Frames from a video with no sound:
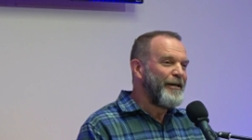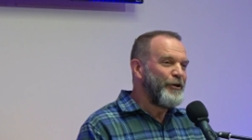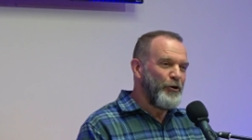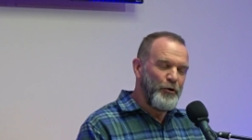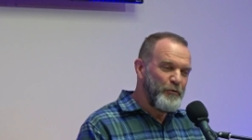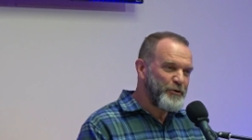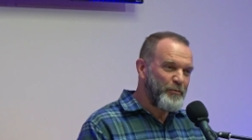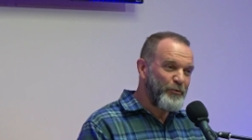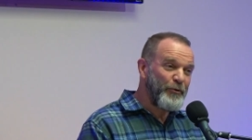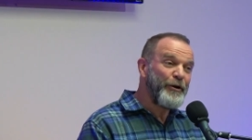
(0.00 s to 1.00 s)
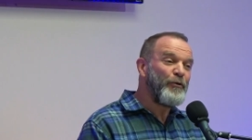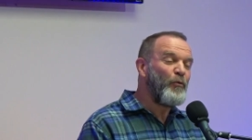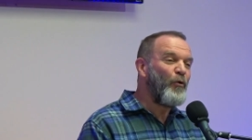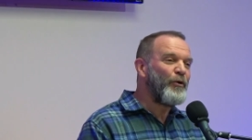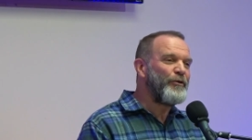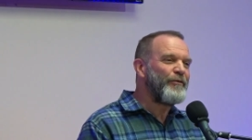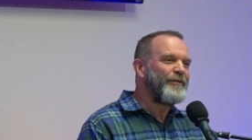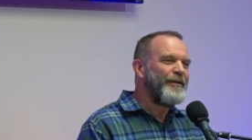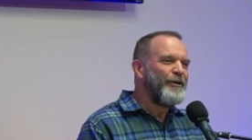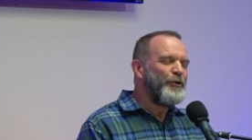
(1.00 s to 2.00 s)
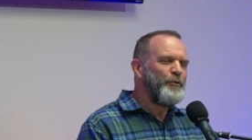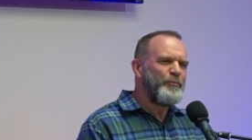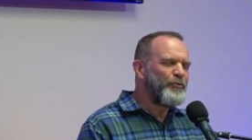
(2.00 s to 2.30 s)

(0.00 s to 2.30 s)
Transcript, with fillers: you know, who was a prayer warrior, who